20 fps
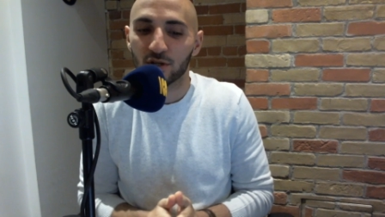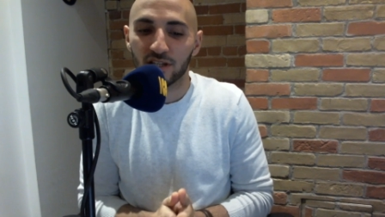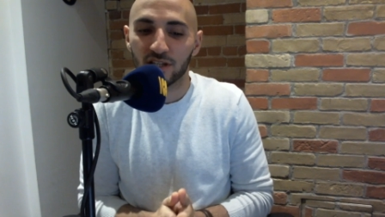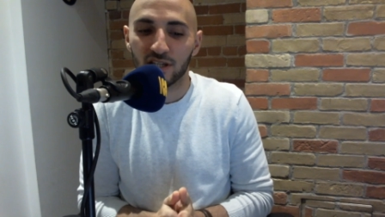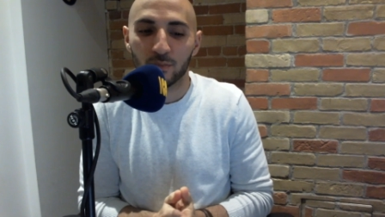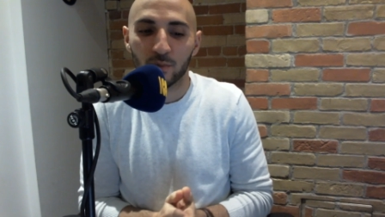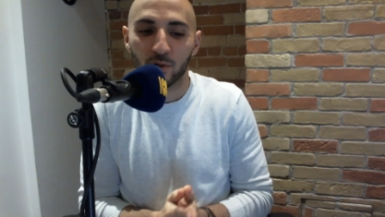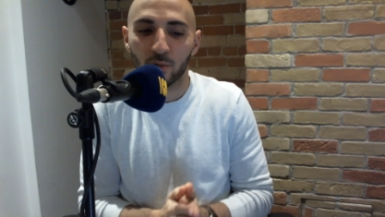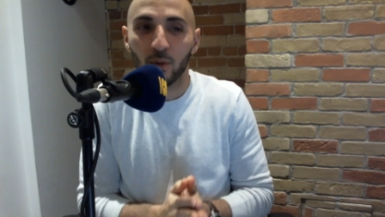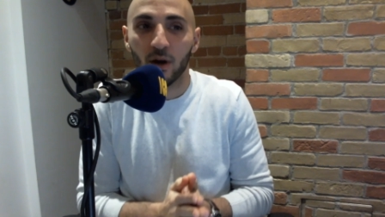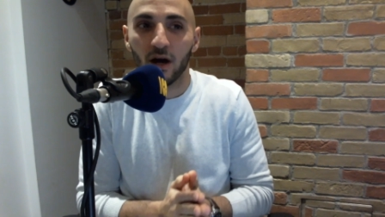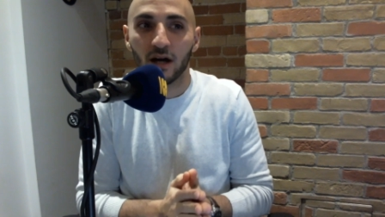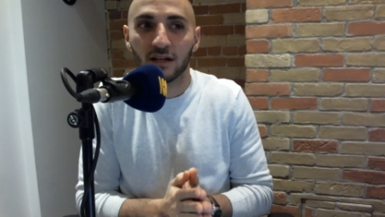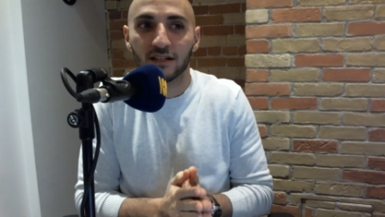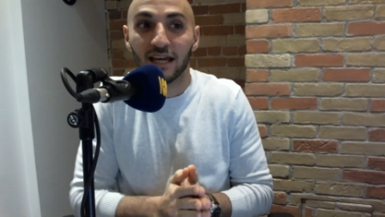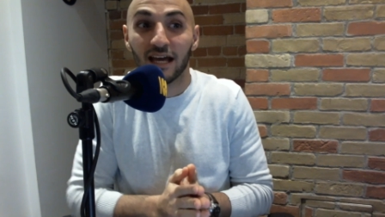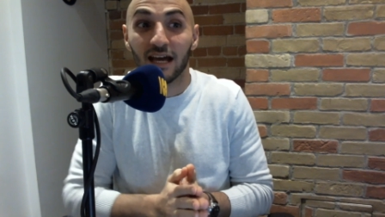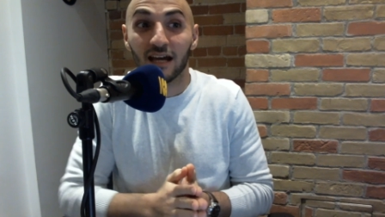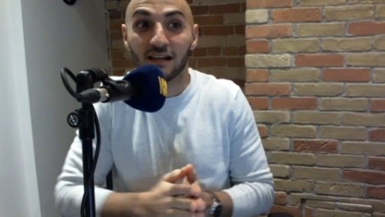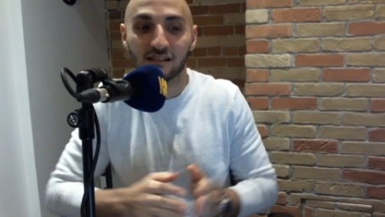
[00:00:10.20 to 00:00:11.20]
Keeper
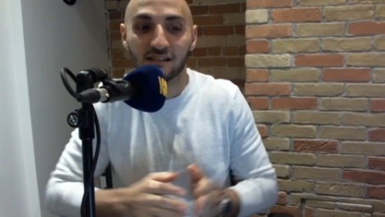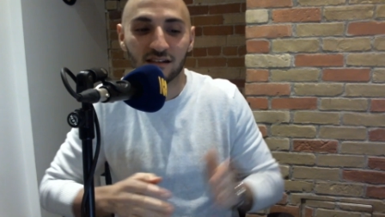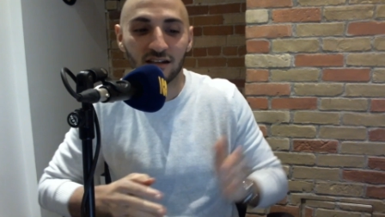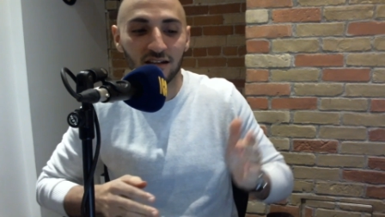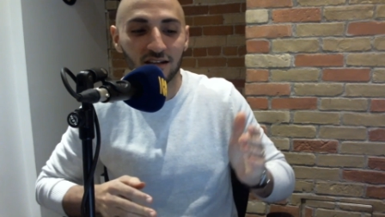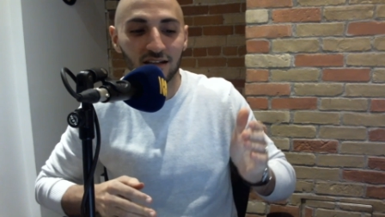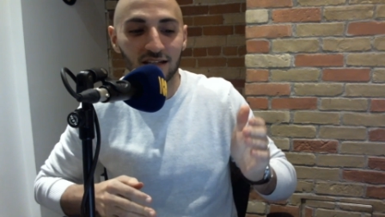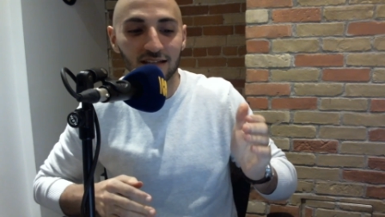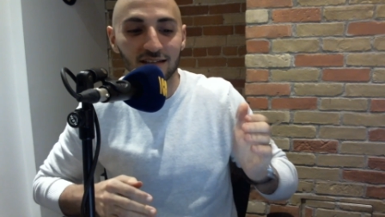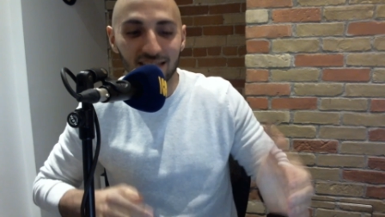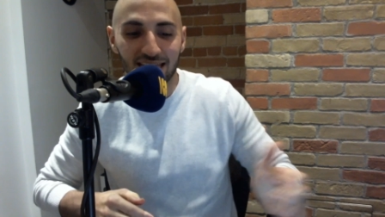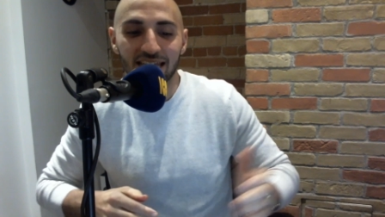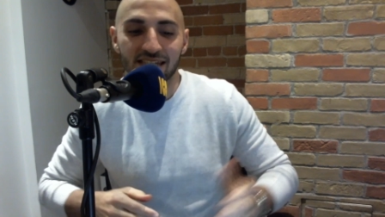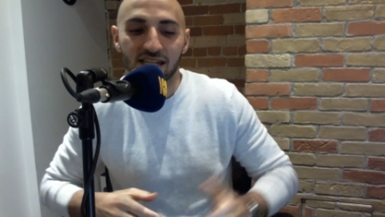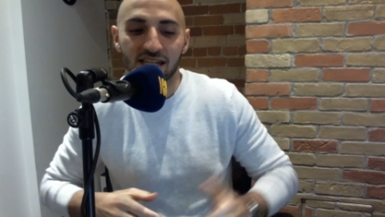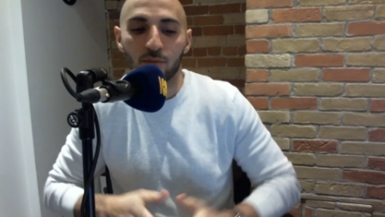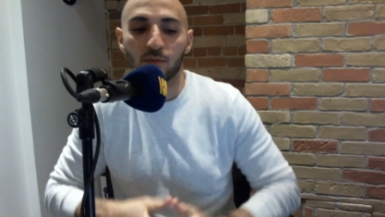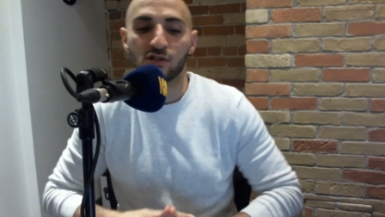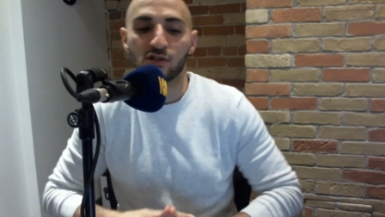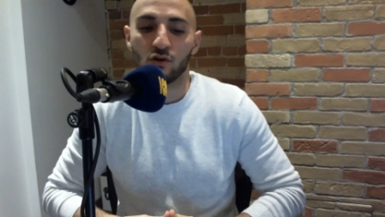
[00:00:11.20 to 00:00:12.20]
podcast.
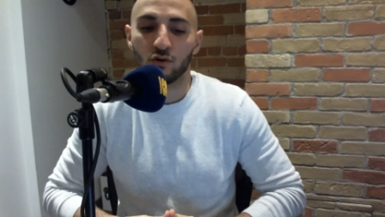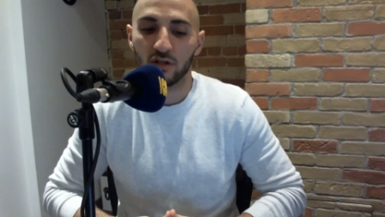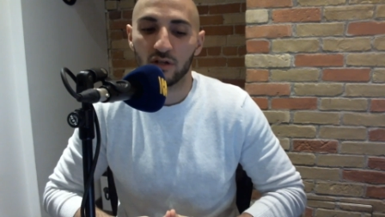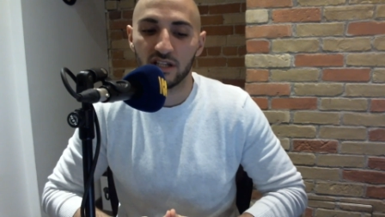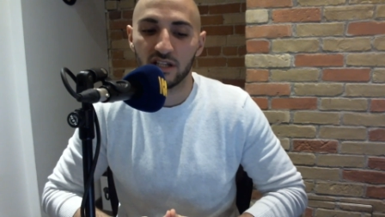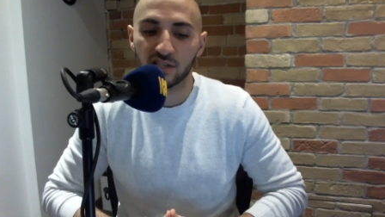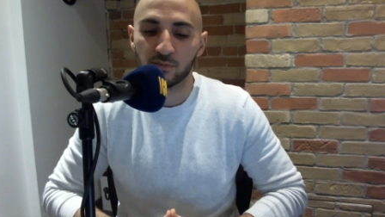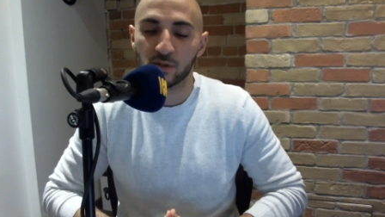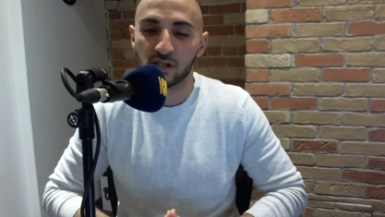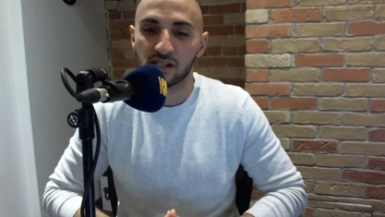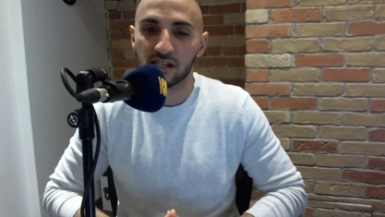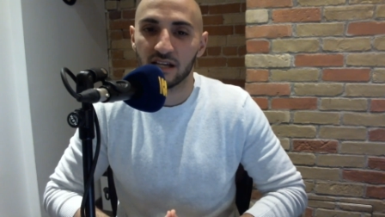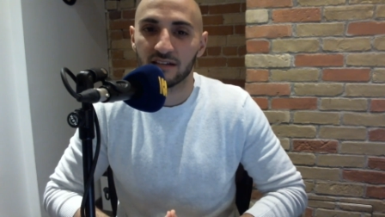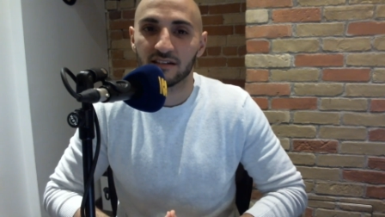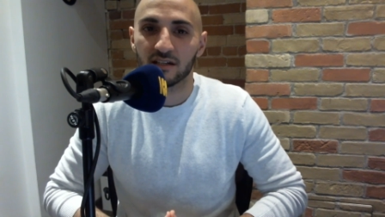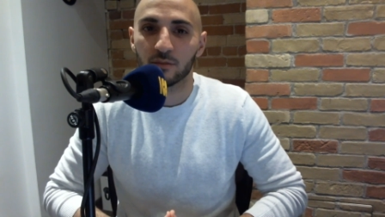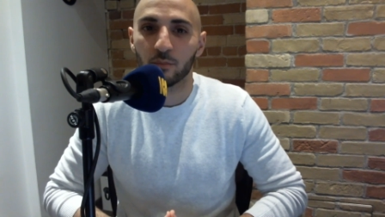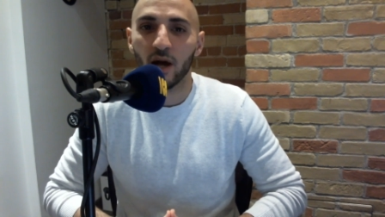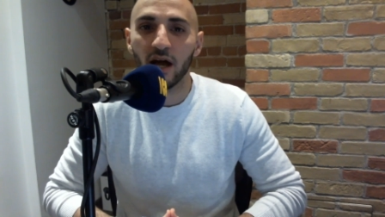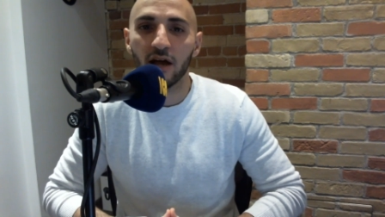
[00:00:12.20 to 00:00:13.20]
Today's episode is
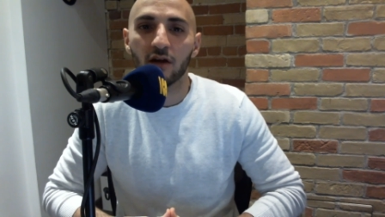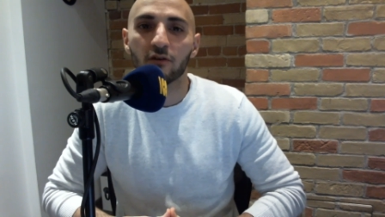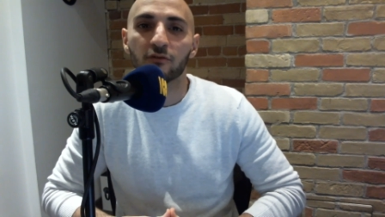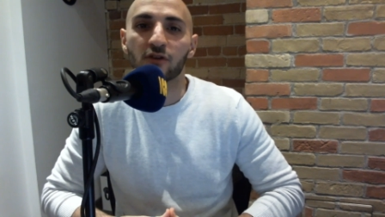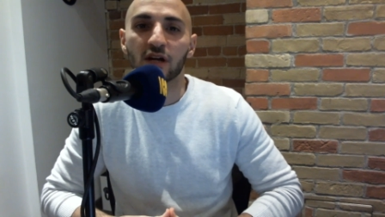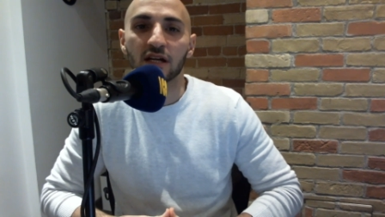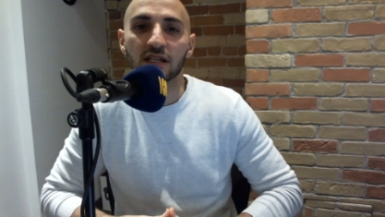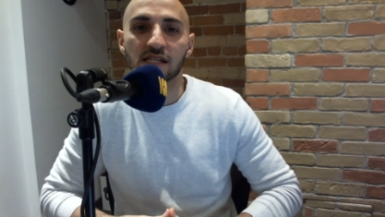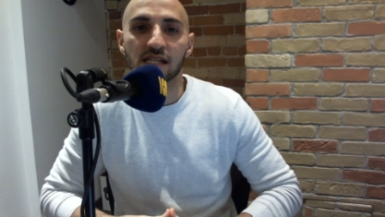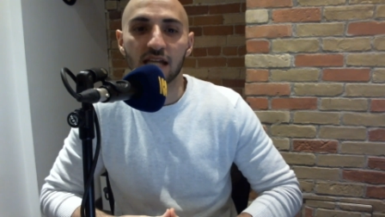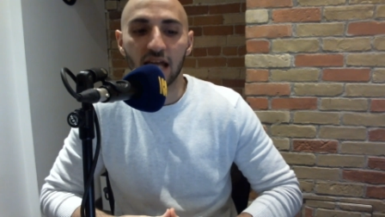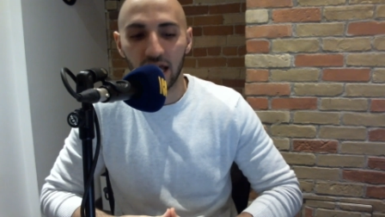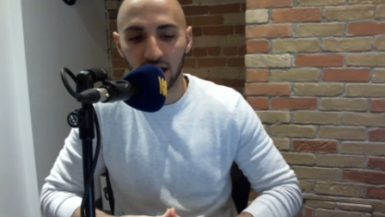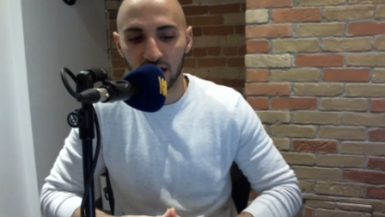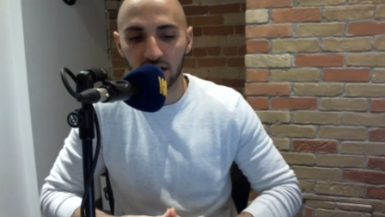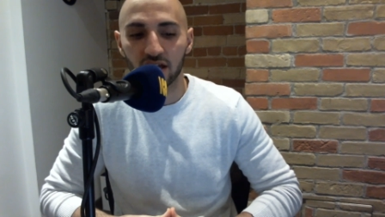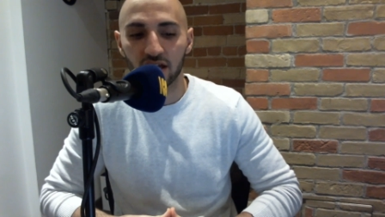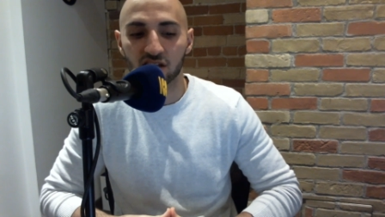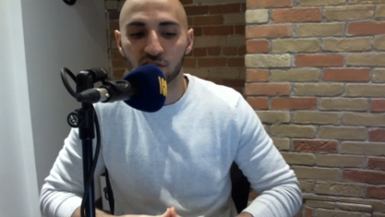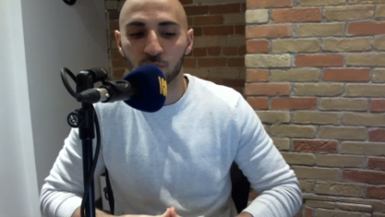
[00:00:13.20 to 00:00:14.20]
presented by our friends at
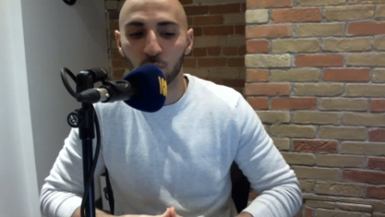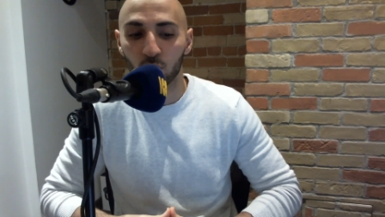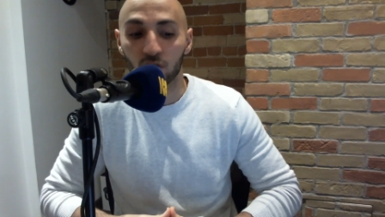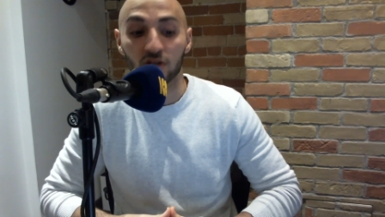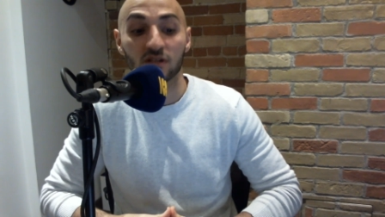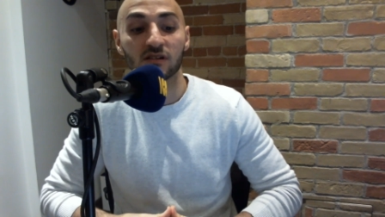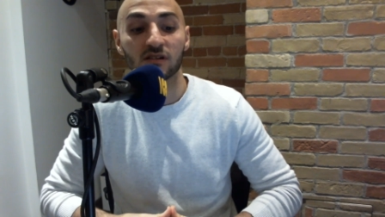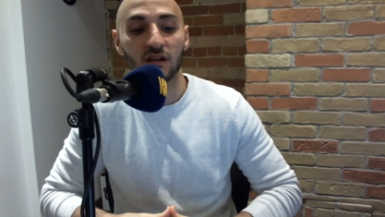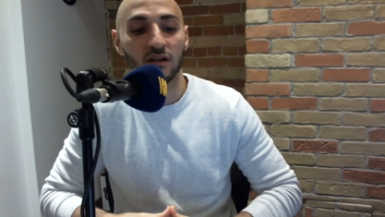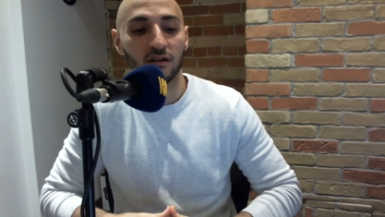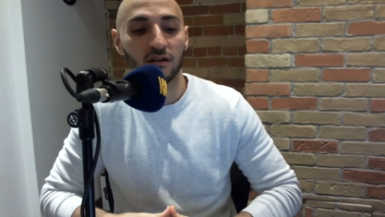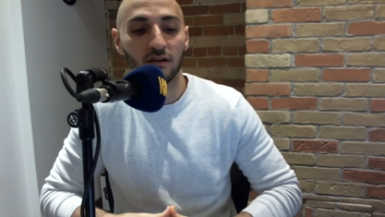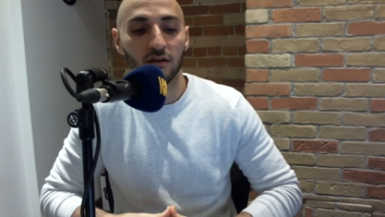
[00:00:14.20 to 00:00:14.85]
EA Sports,